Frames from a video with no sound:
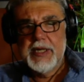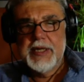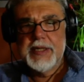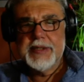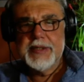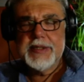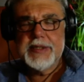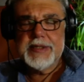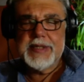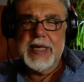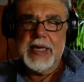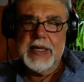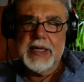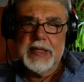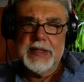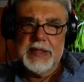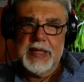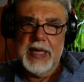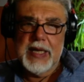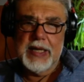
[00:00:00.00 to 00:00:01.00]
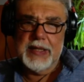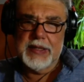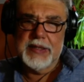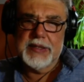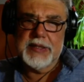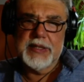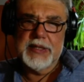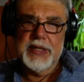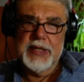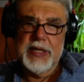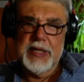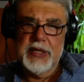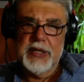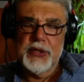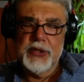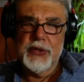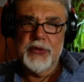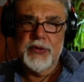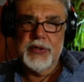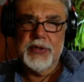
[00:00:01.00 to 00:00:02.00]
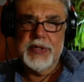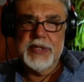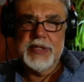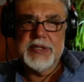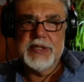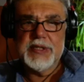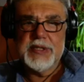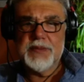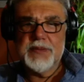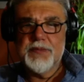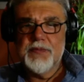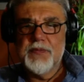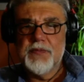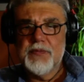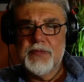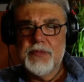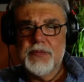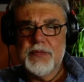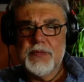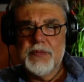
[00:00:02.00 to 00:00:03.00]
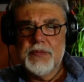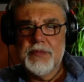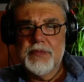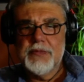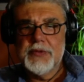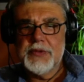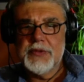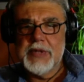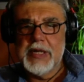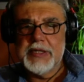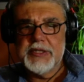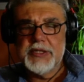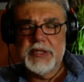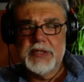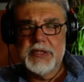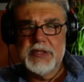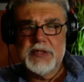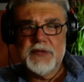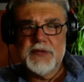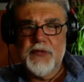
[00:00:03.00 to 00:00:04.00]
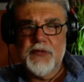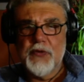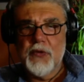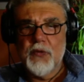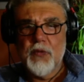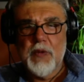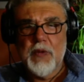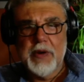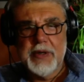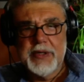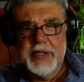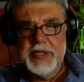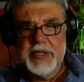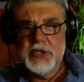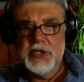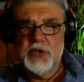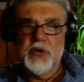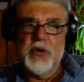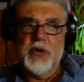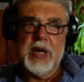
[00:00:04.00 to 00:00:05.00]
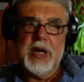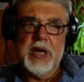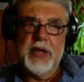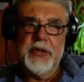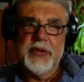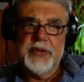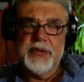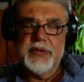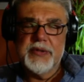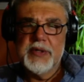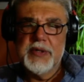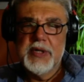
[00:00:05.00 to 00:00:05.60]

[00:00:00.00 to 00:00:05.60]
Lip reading: The second likely scenario is Russians, for one reason or other,